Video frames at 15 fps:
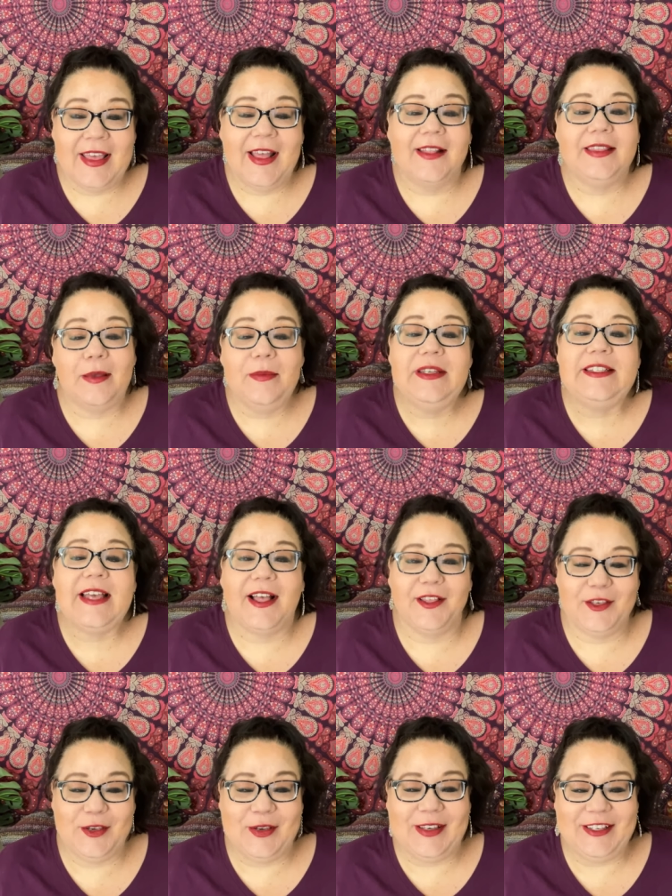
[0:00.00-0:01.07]
Let me tell
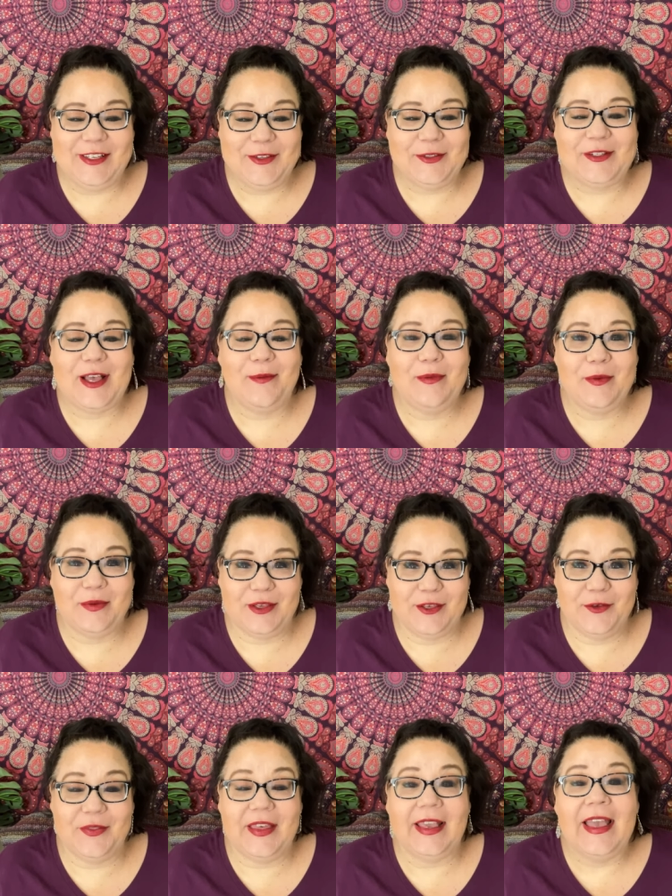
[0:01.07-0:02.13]
you, and you tell me what
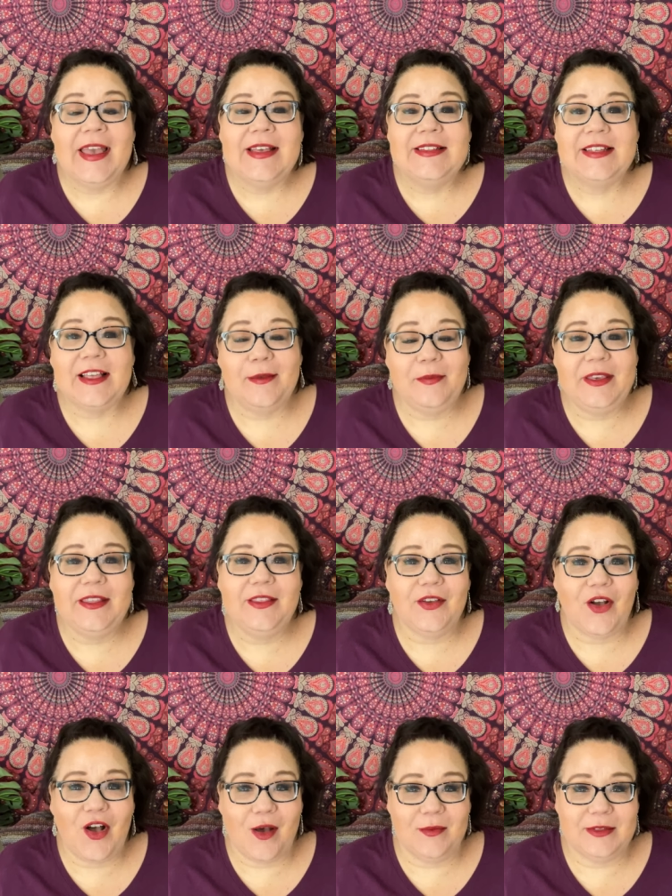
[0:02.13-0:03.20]
you think. Tell me in the
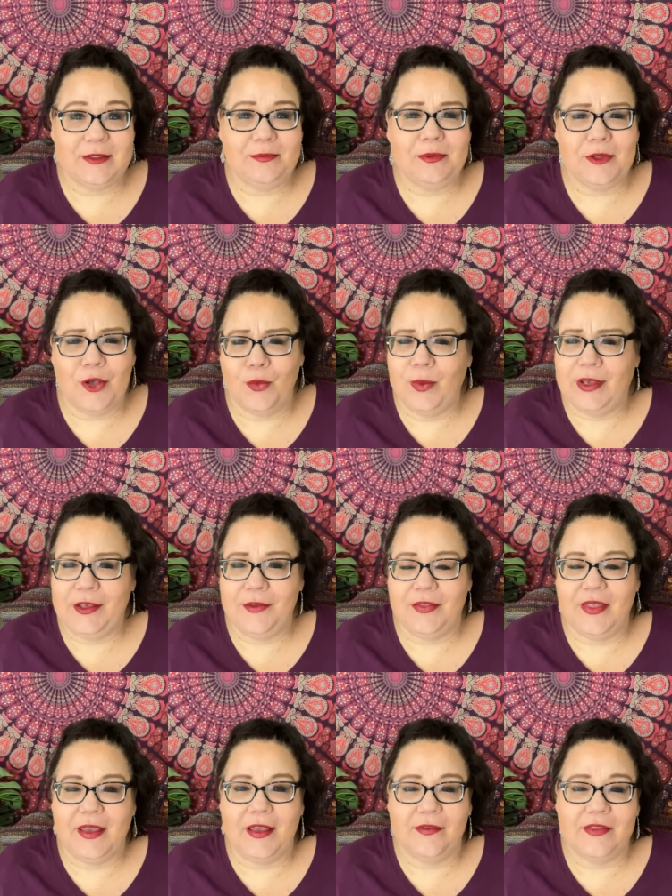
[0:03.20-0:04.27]
comments below what you
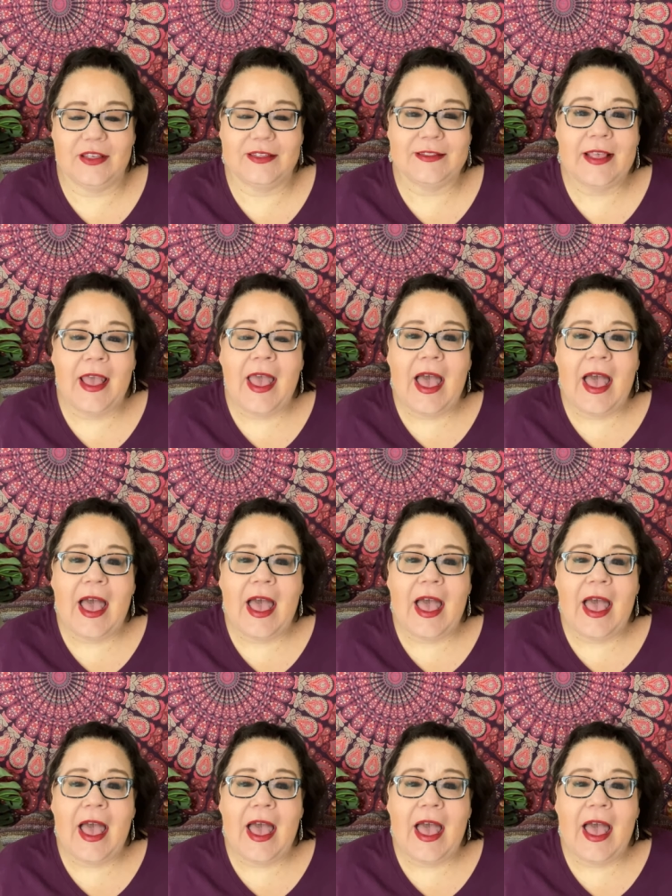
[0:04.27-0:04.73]
think of this.